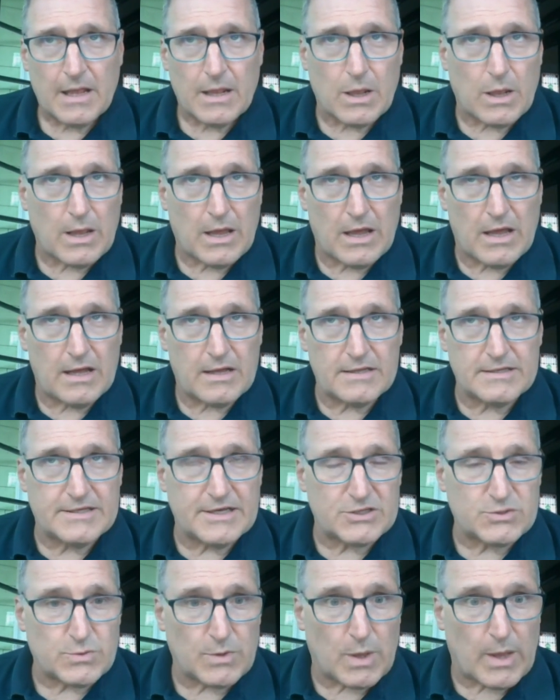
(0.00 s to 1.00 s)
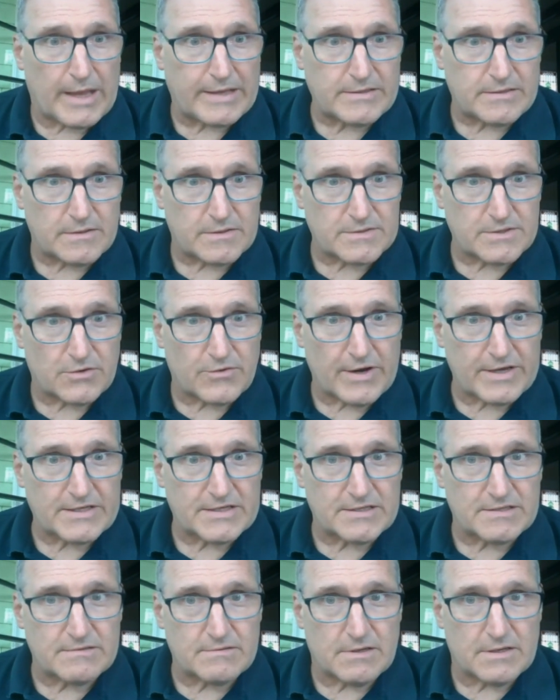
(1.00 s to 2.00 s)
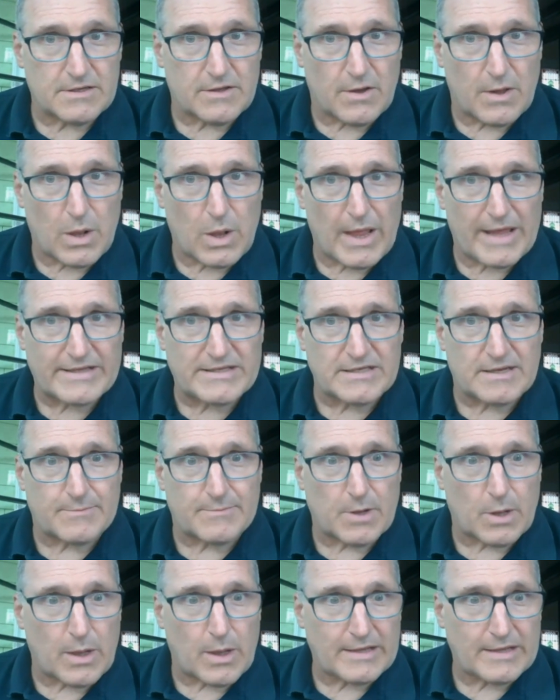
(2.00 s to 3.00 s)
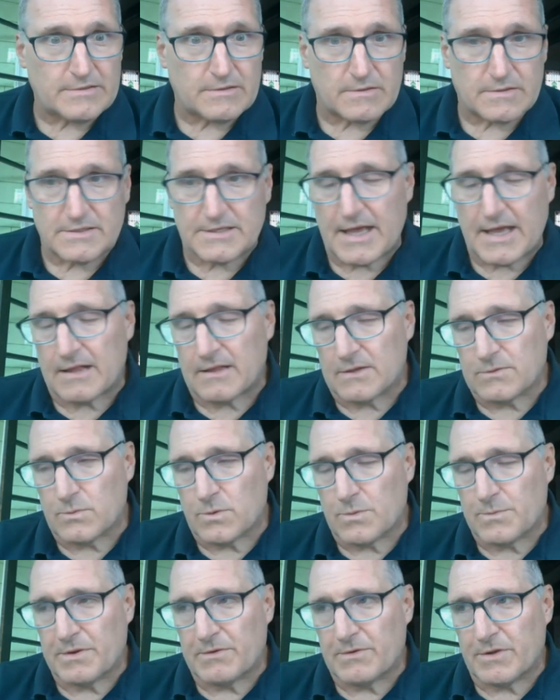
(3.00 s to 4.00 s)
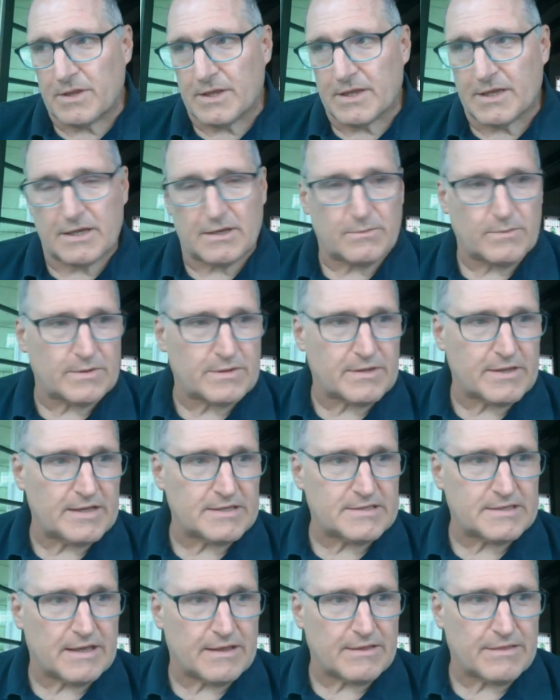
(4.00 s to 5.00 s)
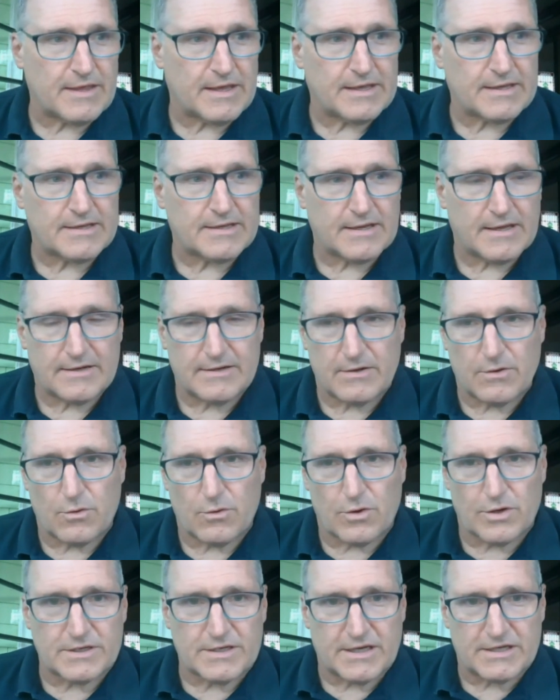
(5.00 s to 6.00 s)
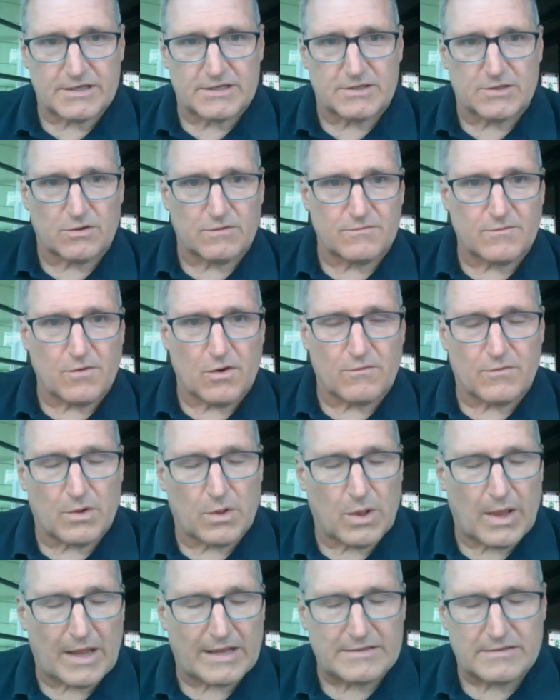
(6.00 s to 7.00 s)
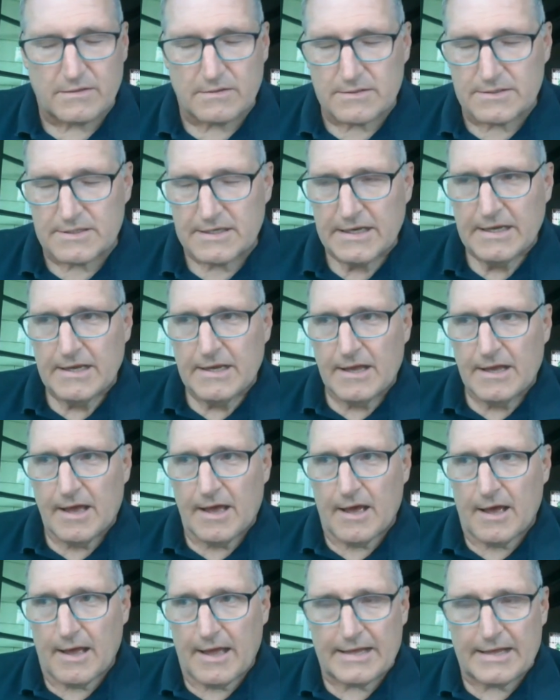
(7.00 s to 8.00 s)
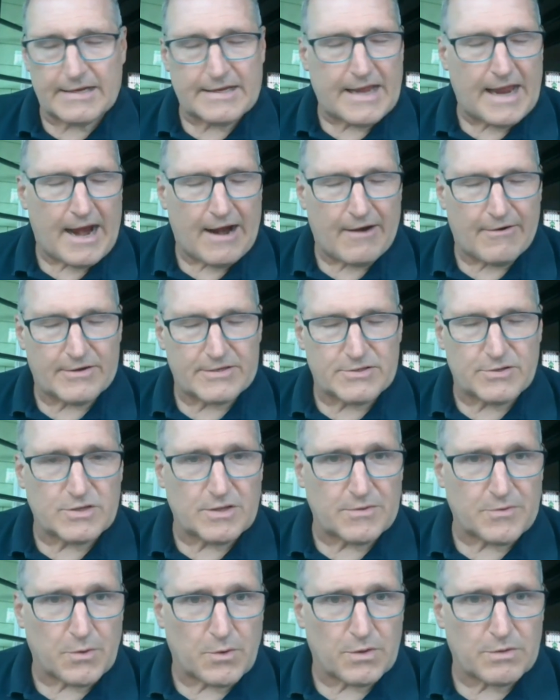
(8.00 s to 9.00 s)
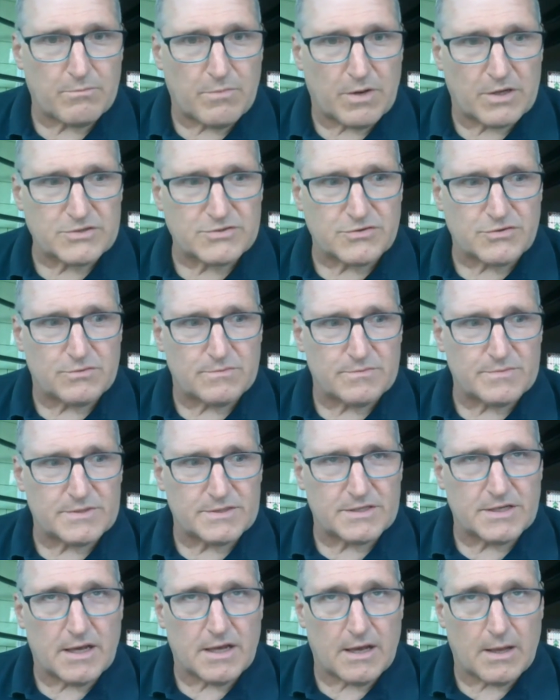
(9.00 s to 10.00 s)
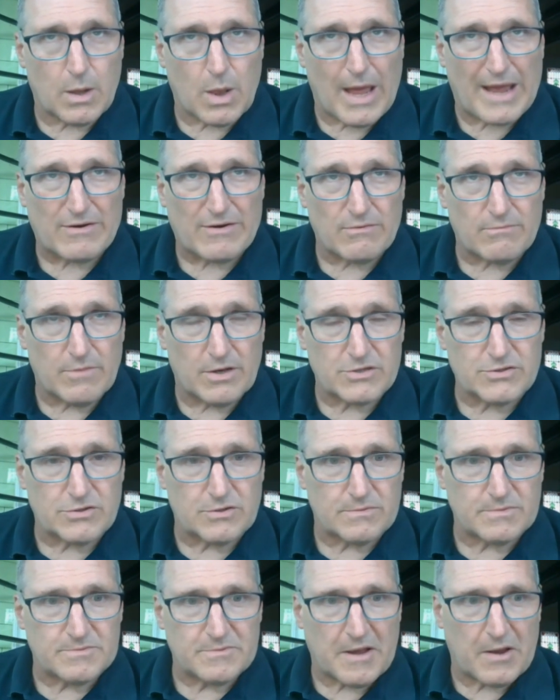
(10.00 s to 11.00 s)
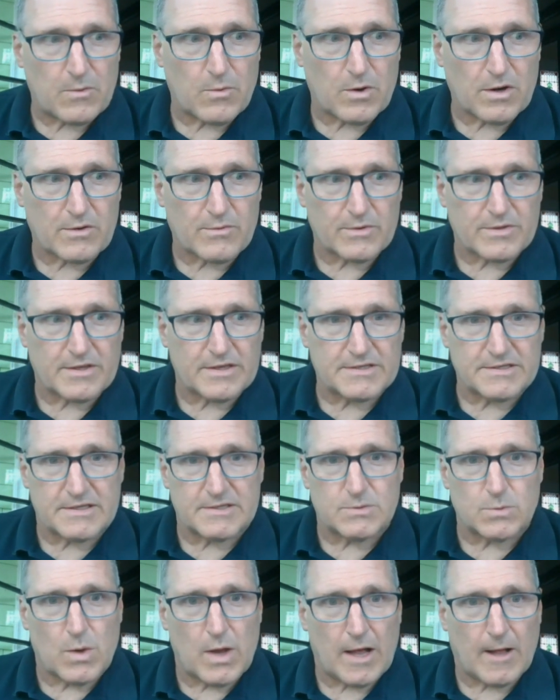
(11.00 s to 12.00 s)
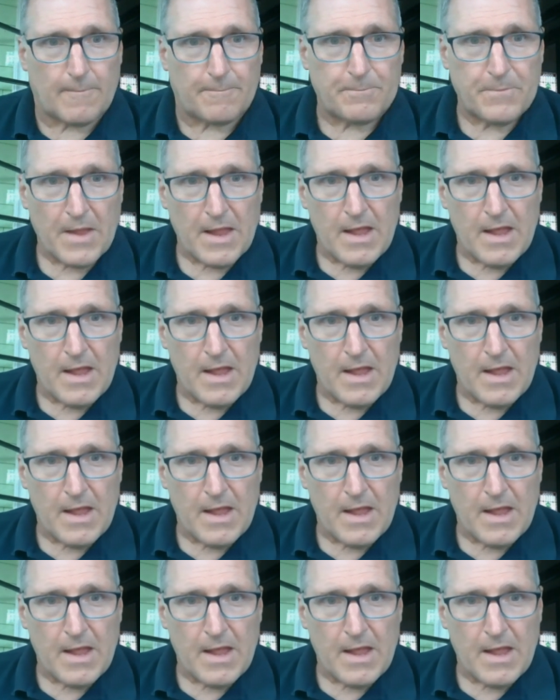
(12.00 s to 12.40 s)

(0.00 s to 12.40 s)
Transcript: A dish with lentils, a great, you know, late summer lentil salad would be really good with this, I think, and or a dish served over lentils and carrots or something with mushrooms, lighter mushrooms might work with this as well.